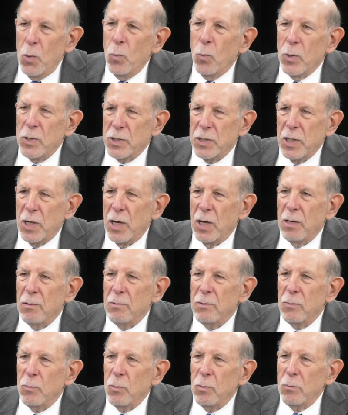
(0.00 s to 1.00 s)
was it a
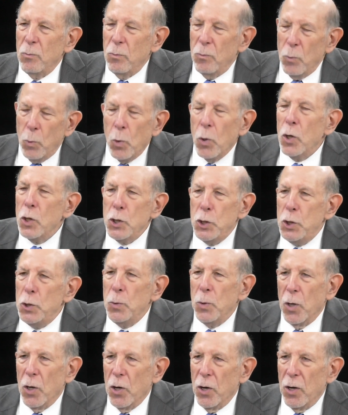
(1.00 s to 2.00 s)
word
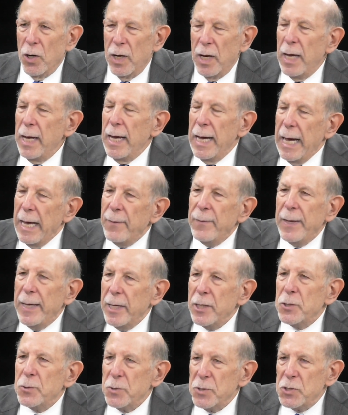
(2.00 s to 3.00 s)
you heard? And the
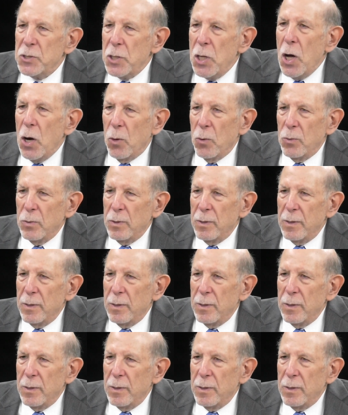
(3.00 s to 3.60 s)
answer is no.